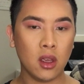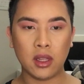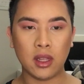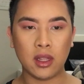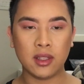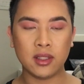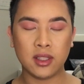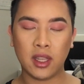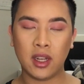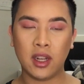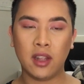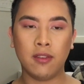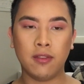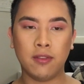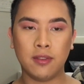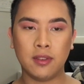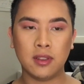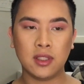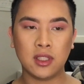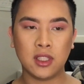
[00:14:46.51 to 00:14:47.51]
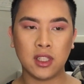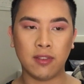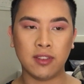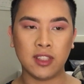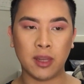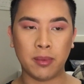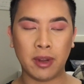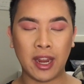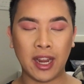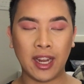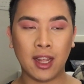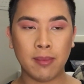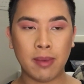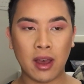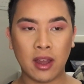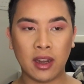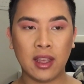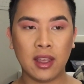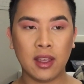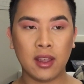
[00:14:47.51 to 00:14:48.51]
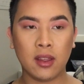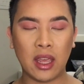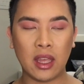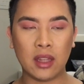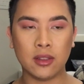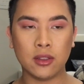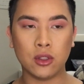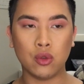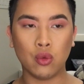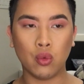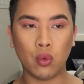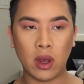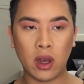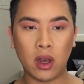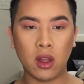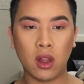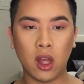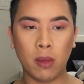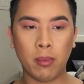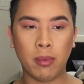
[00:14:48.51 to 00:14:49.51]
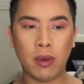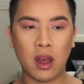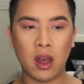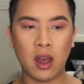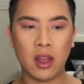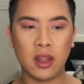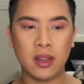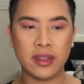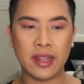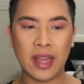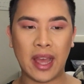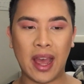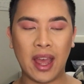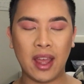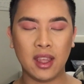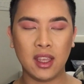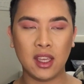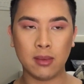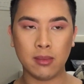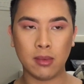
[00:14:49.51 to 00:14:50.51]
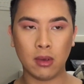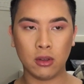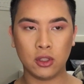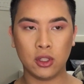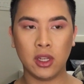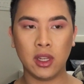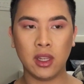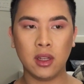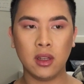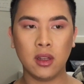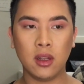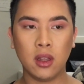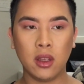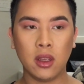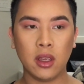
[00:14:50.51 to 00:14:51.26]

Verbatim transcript: instead of self deprecating about it and dwell upon that emotion,